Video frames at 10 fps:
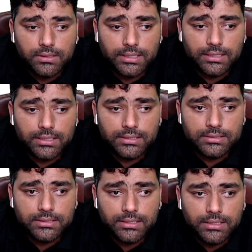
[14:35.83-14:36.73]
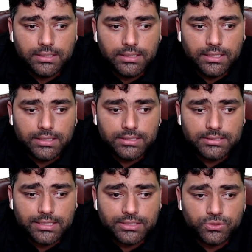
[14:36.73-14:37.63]
Right, guys? And this
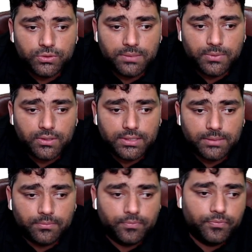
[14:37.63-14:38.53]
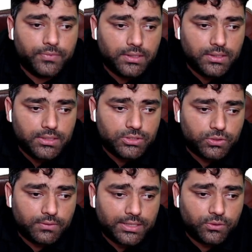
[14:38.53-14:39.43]
is x to the power n.
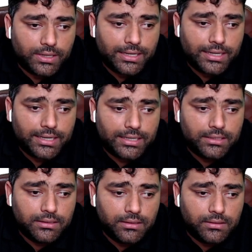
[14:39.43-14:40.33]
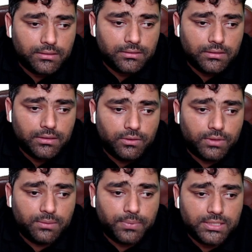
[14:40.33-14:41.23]
So when you add
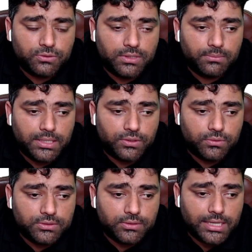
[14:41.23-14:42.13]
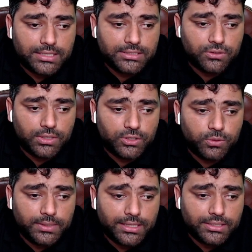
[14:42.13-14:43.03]
1 plus 1 by 2, so that is going
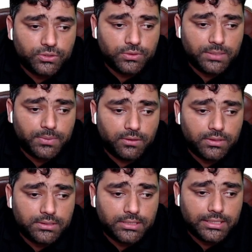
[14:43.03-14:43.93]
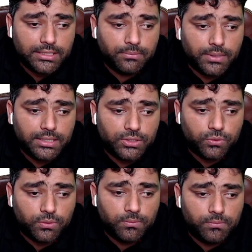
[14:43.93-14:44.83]
to be x to the power 3 by
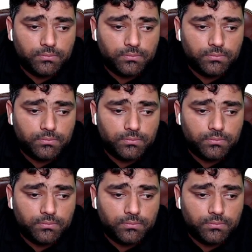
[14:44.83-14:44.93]
2.